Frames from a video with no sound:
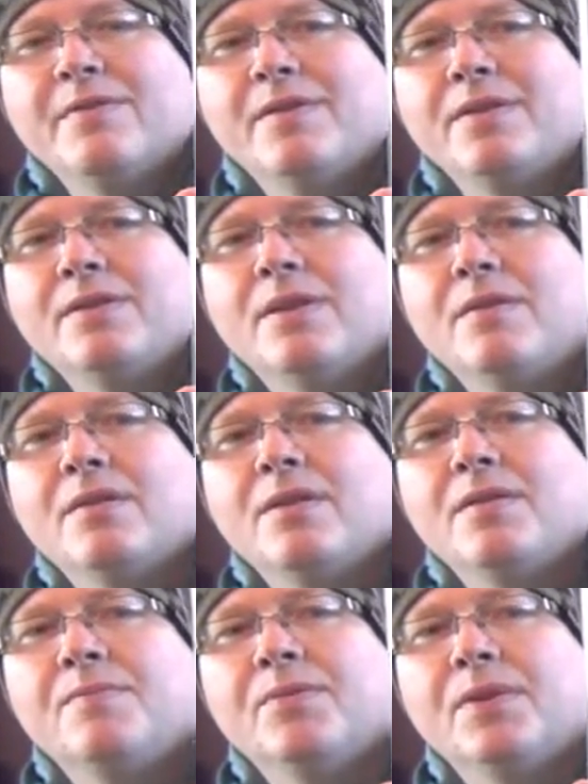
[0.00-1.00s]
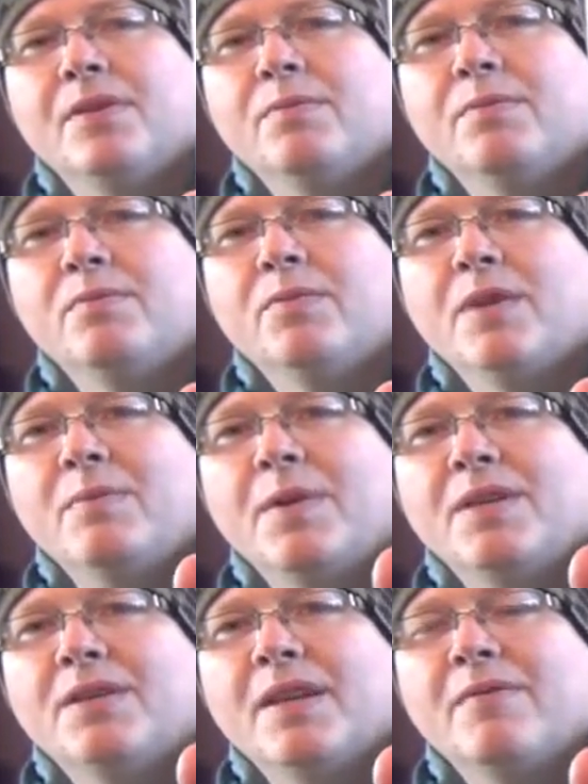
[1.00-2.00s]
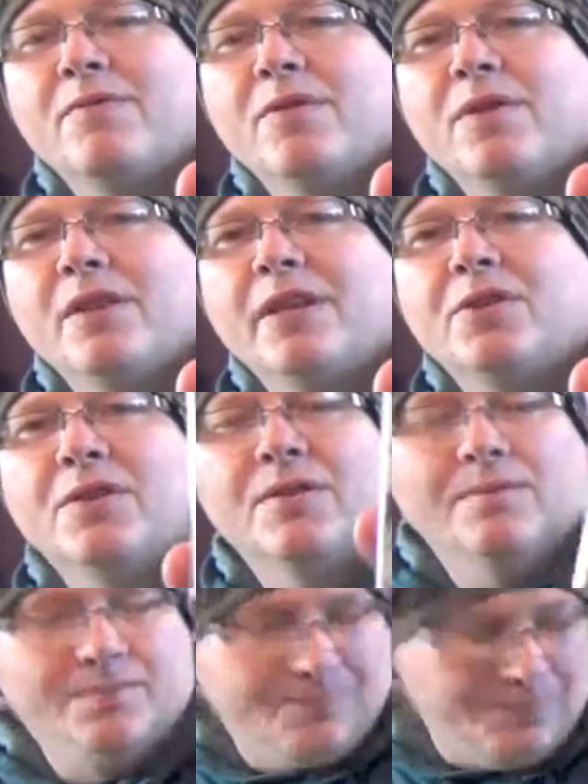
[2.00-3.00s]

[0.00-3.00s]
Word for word: either, so um, a must have for your collection.